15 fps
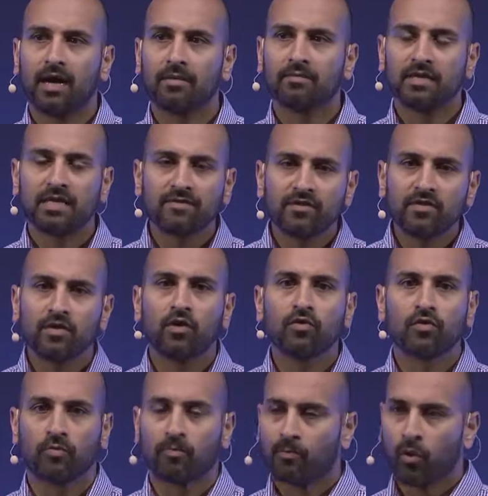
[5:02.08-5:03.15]
even though
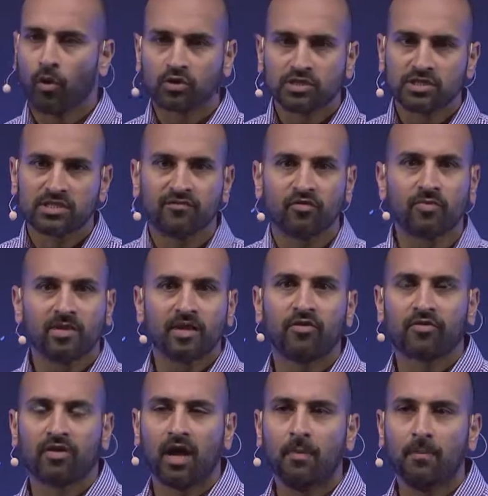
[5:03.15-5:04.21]
they're purchasing from another
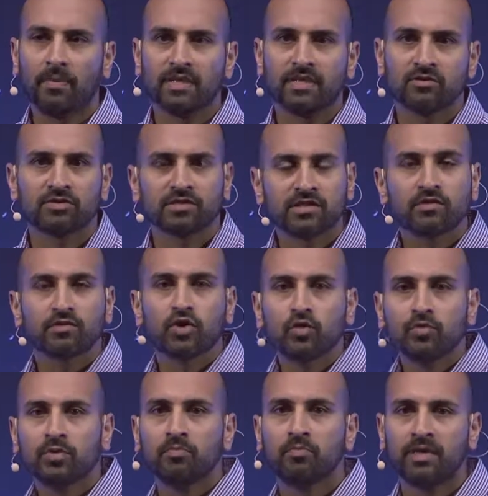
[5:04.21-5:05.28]
company, there's still
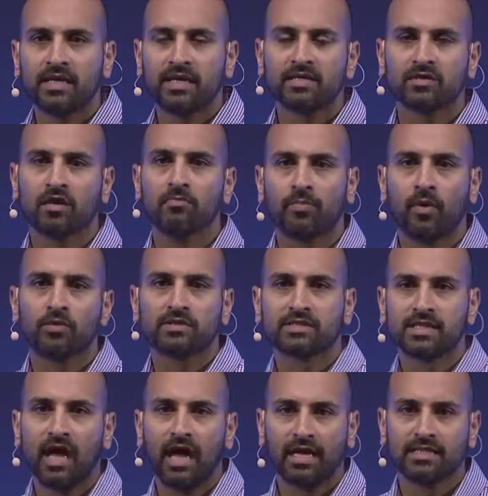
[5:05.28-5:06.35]
human beings on both
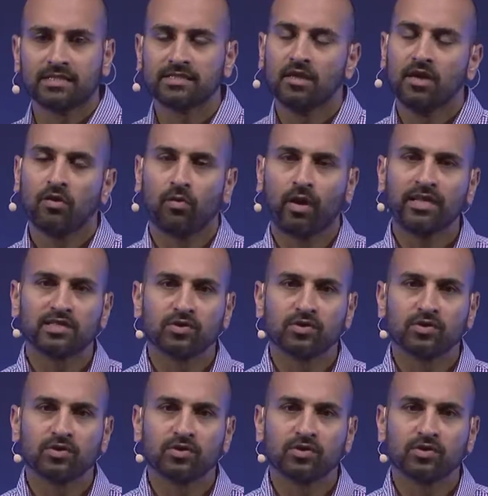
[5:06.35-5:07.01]
sides, right?